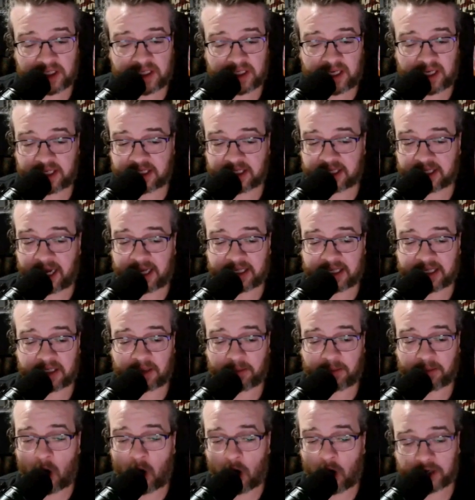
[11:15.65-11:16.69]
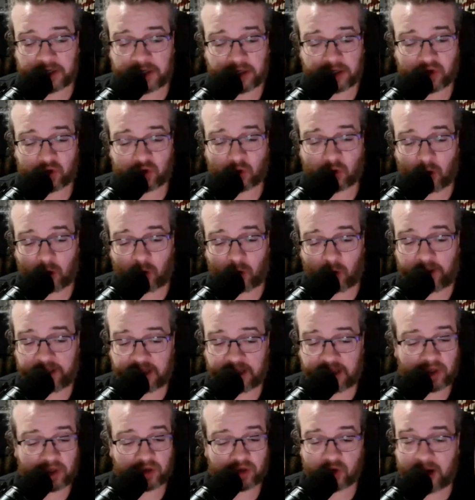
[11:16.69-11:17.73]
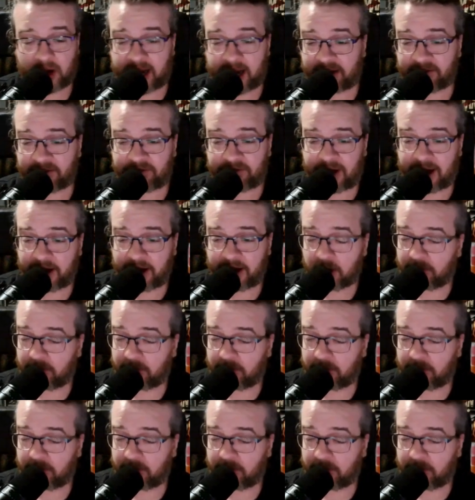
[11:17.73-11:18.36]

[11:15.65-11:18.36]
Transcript: He's got some hard control with the Dragonfire.